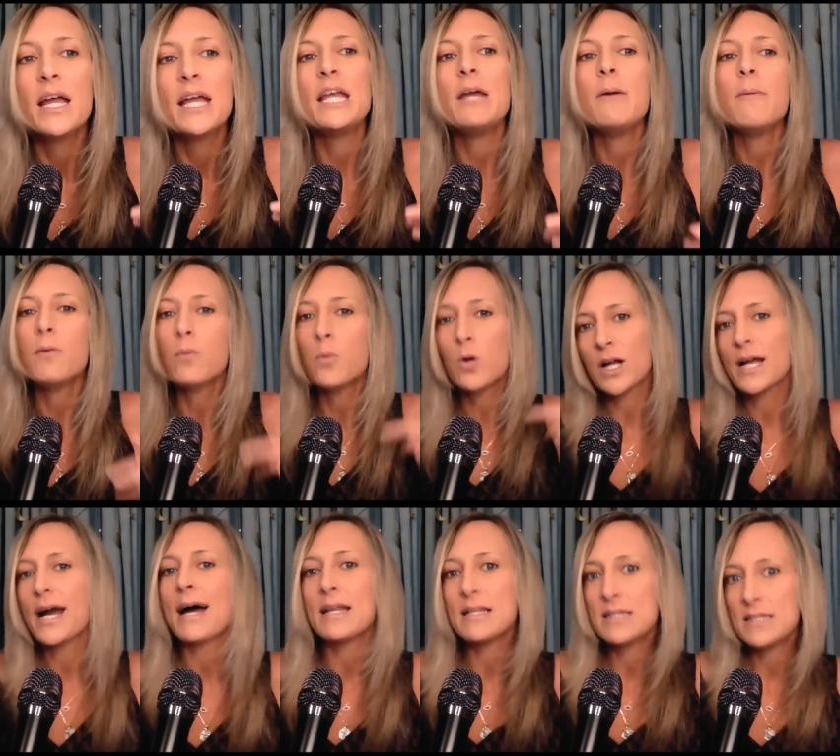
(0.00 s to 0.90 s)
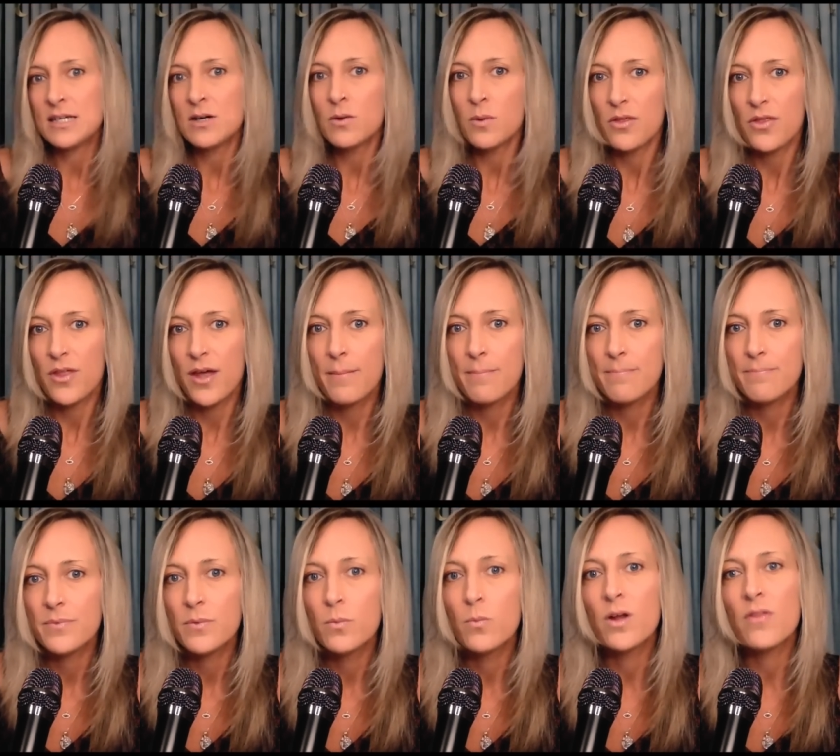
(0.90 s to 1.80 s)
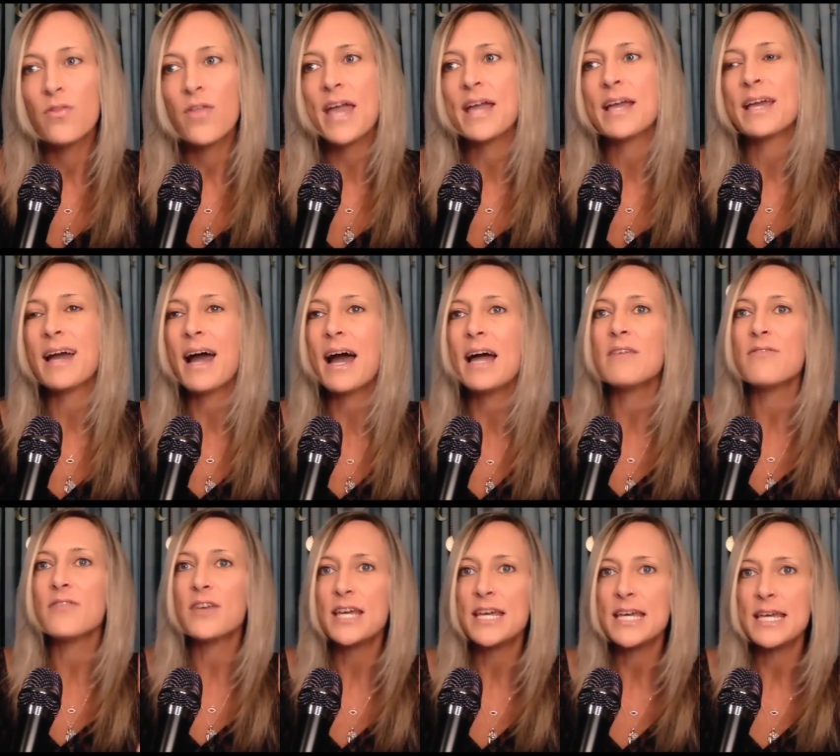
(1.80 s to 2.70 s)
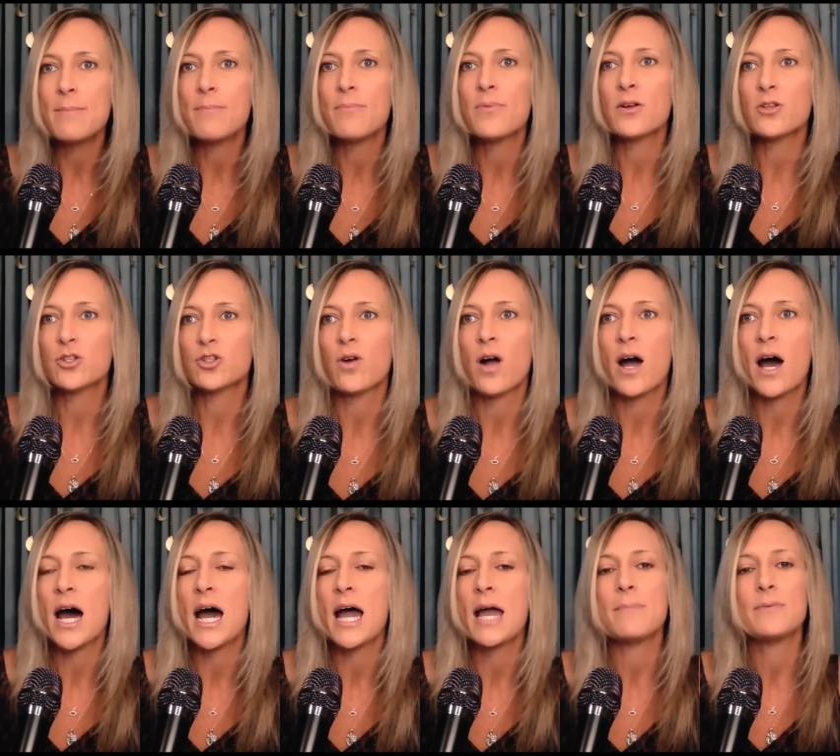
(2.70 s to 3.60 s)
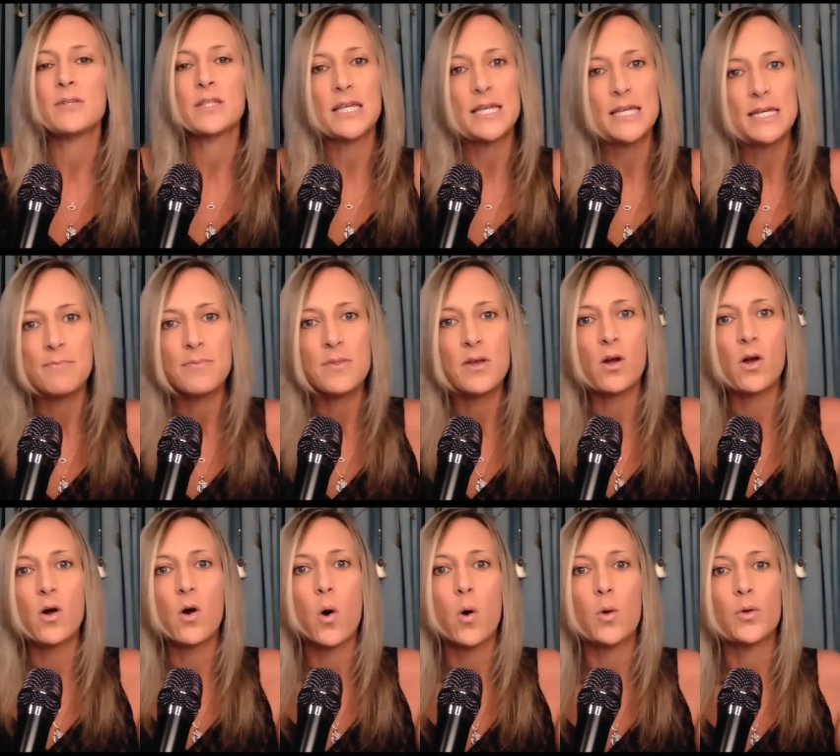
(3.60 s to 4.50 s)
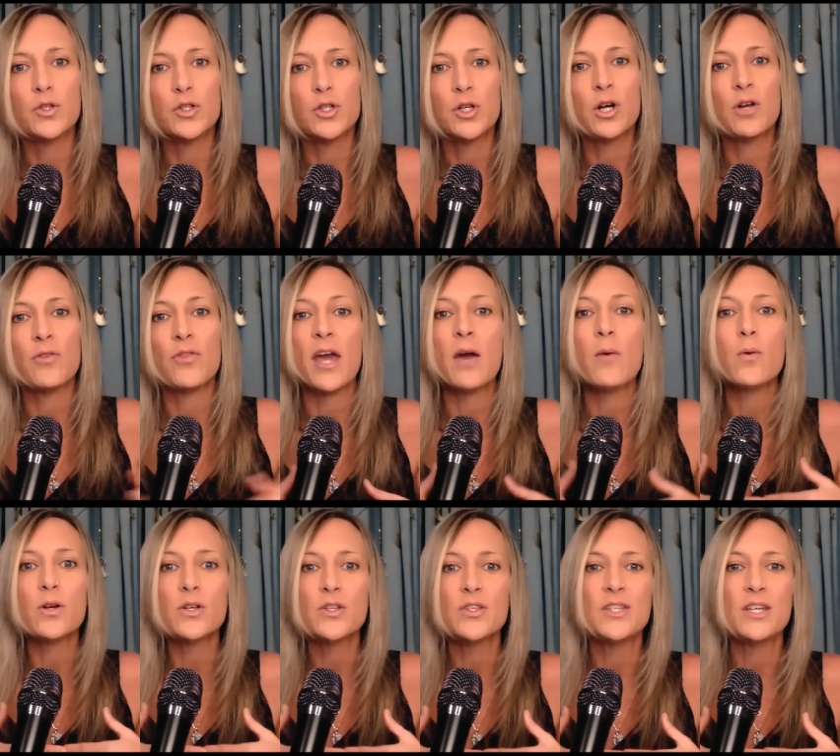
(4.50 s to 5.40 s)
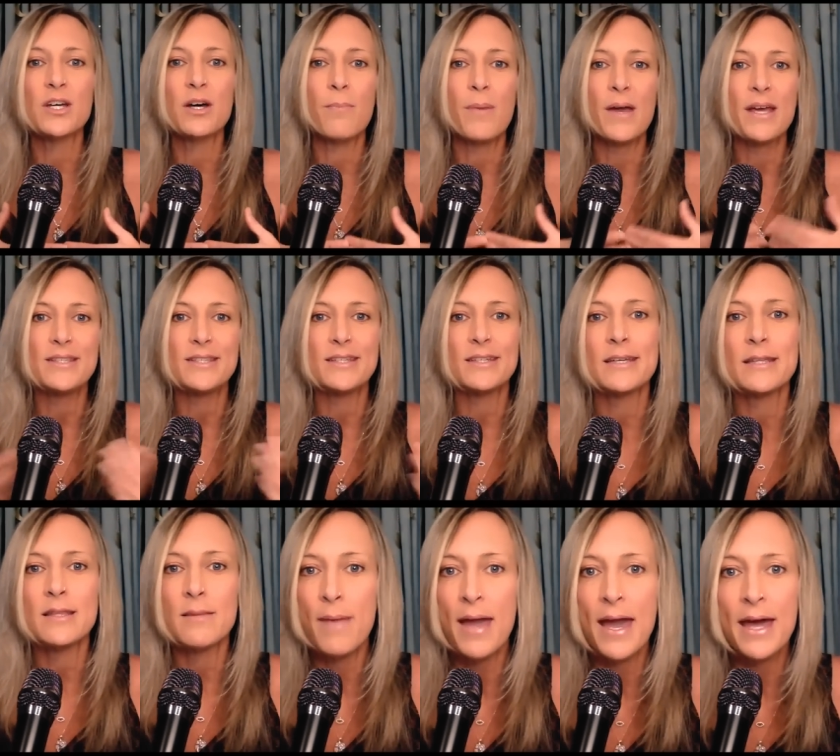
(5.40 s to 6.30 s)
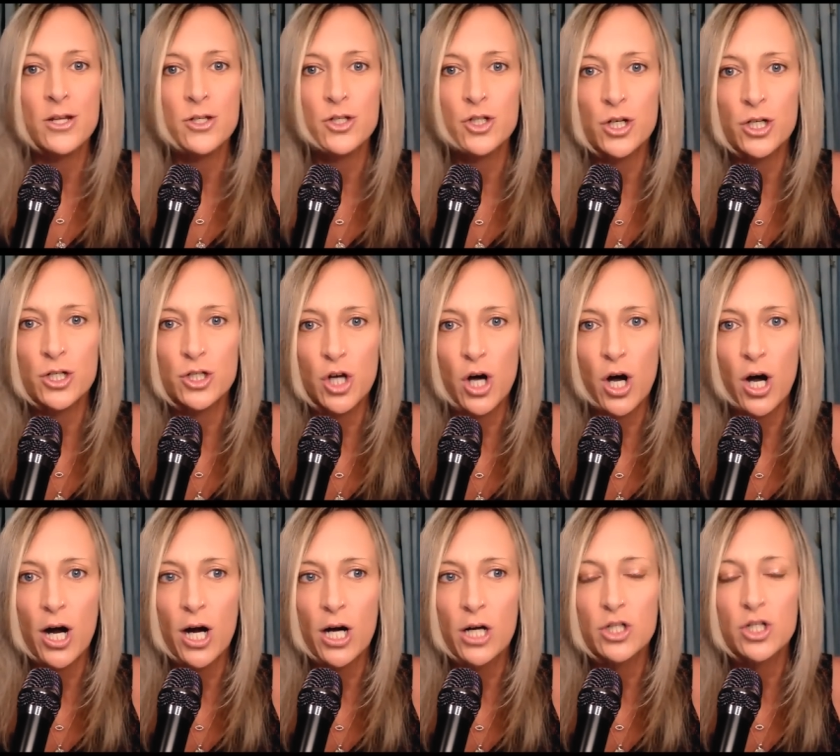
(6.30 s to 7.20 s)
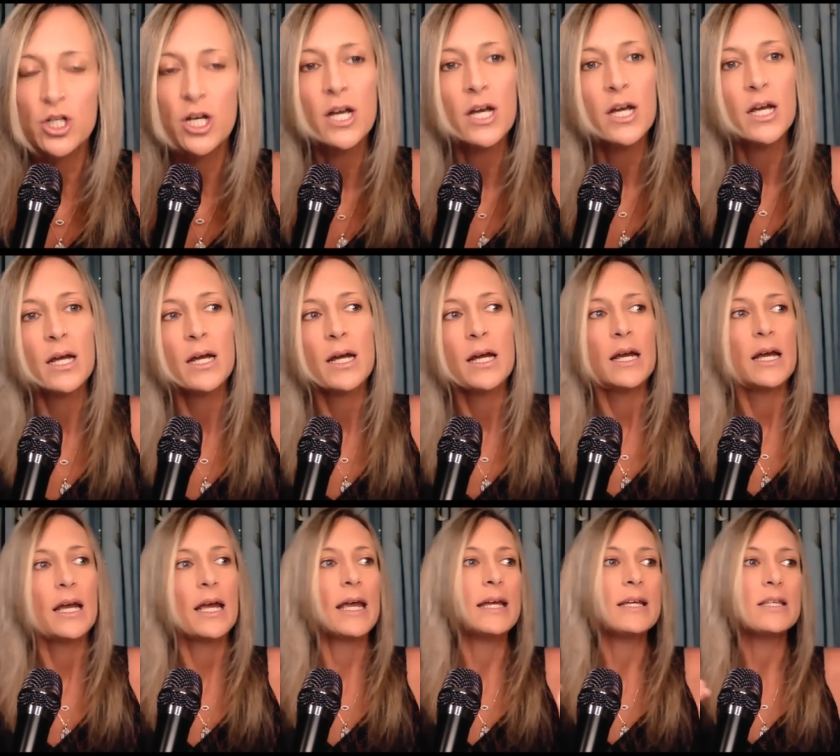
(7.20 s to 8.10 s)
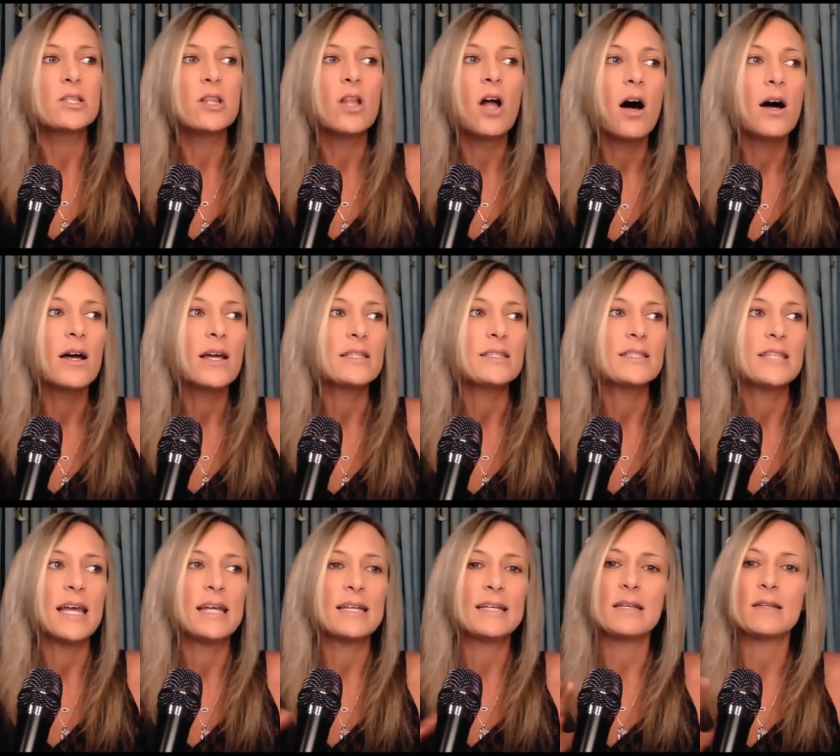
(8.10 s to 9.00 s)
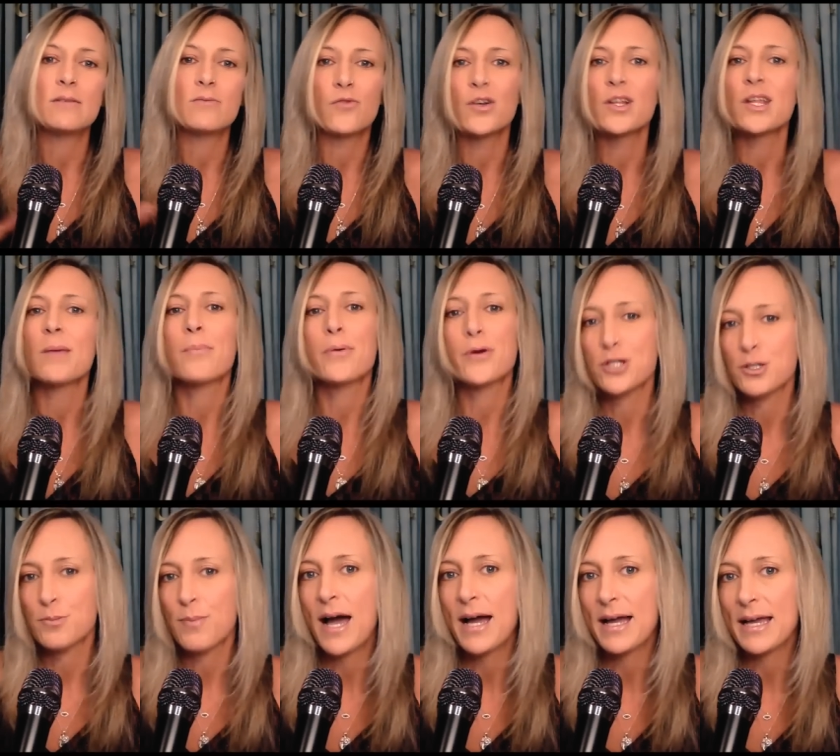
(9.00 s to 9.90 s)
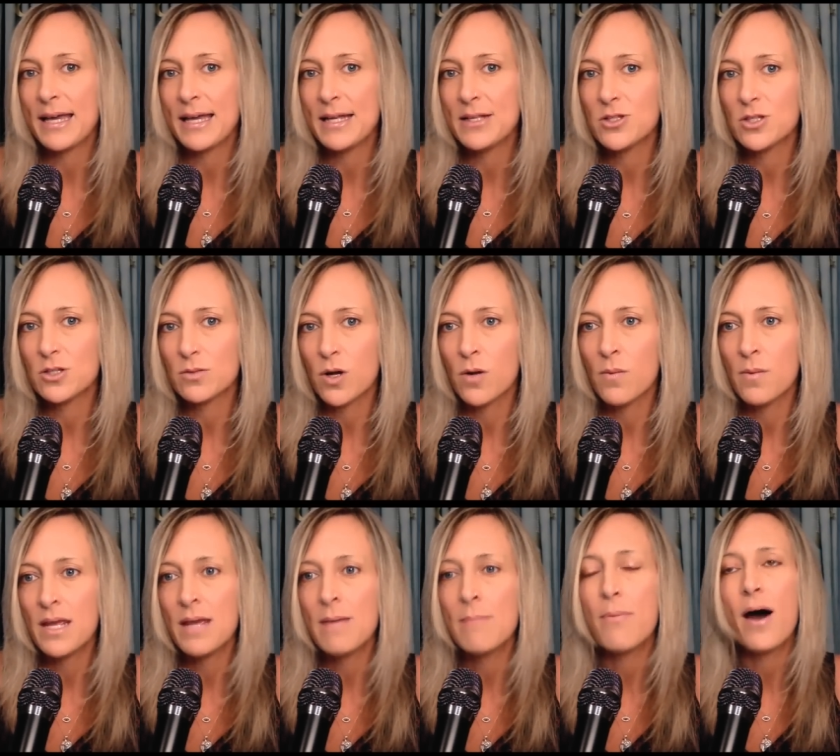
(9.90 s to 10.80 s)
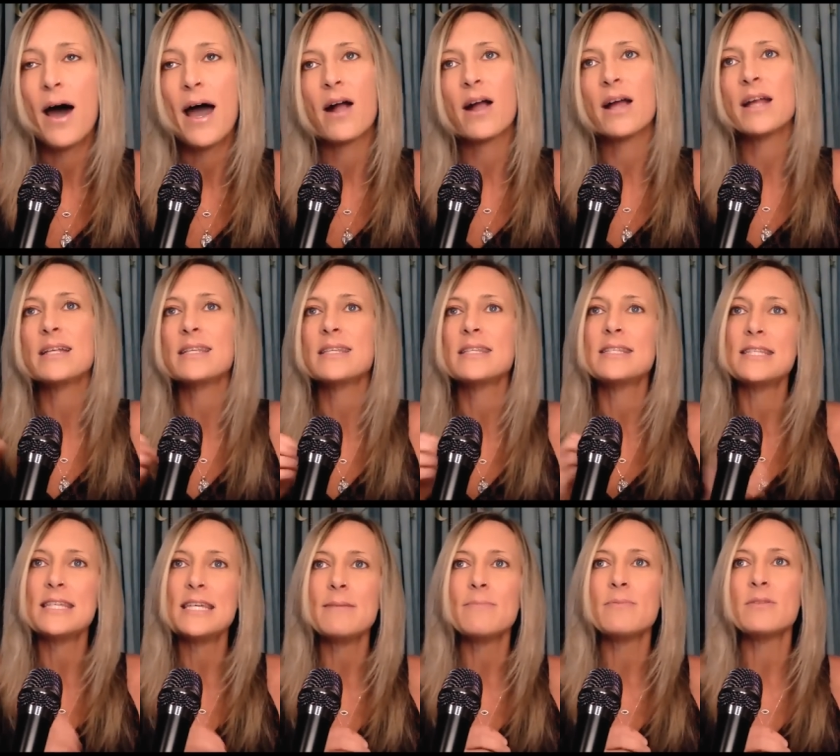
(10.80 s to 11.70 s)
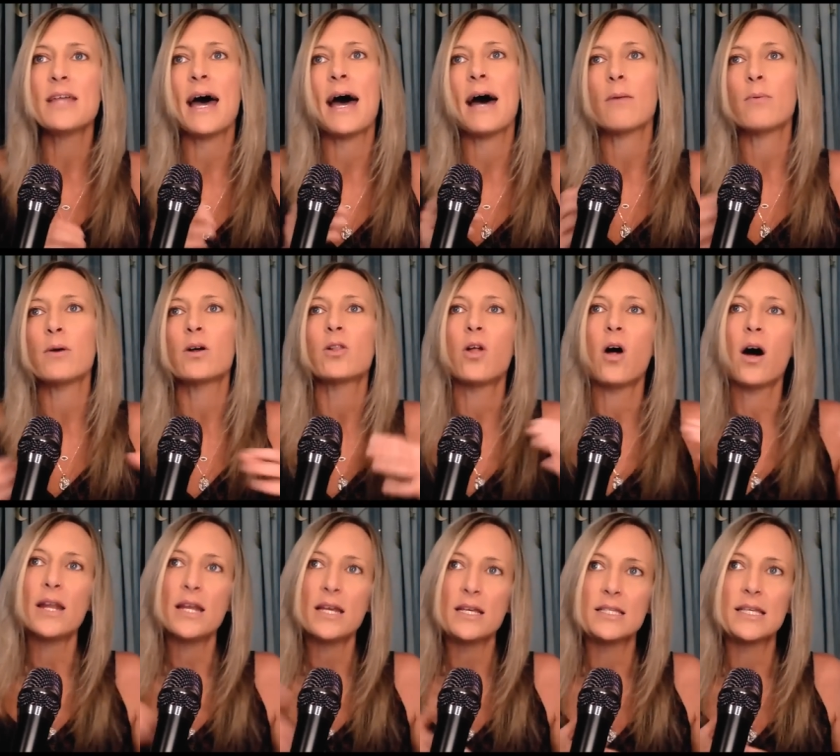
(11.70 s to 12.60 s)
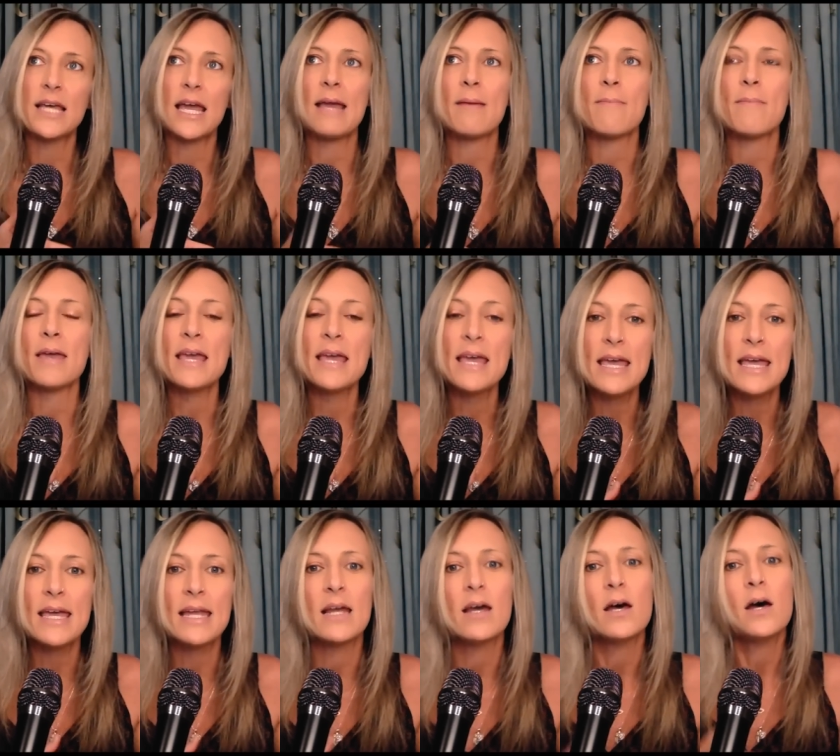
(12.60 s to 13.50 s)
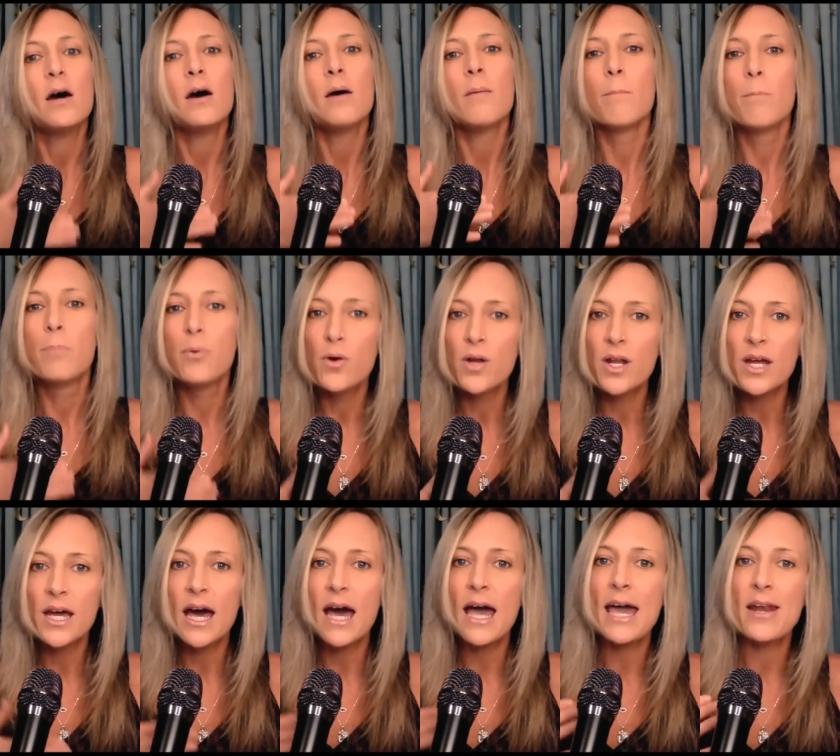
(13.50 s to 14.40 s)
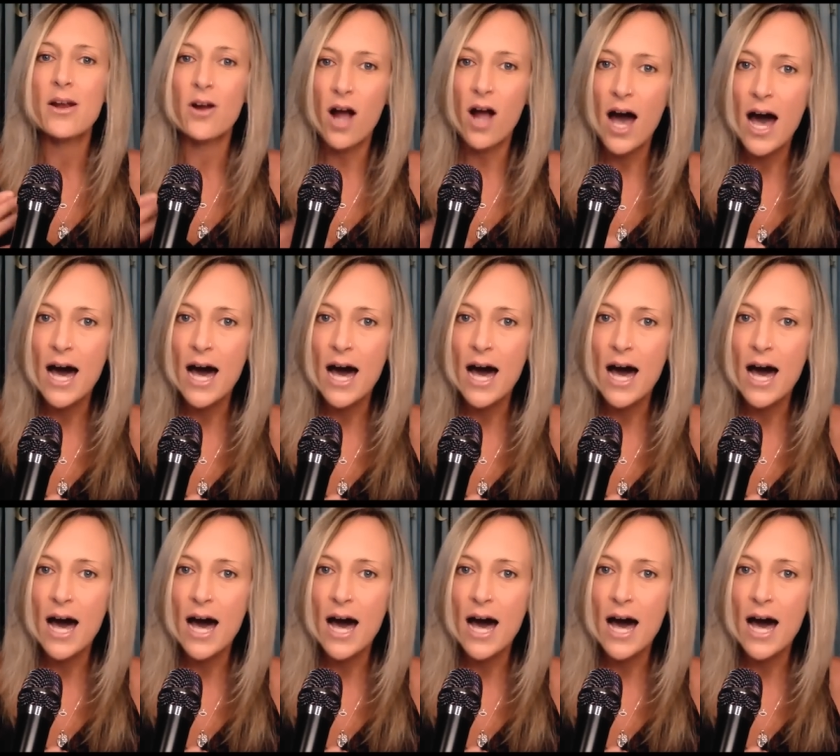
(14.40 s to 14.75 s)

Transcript: he would work out a deal with them where they could kind of keep their tribes, keep their culture. They were still basically the manager in charge as long as they didn't really push back against the Roman Empire. And it seemed that when Claudius came in, Boudica and her